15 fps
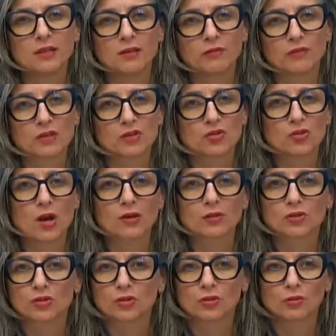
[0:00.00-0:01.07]

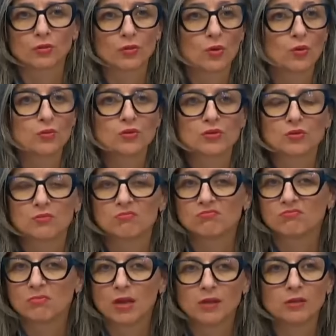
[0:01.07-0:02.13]
infrastructure, roads,
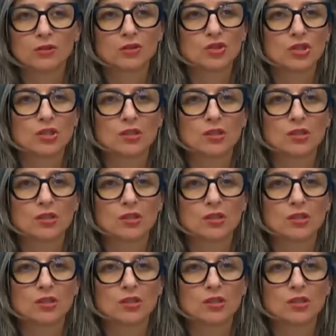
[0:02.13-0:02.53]
energy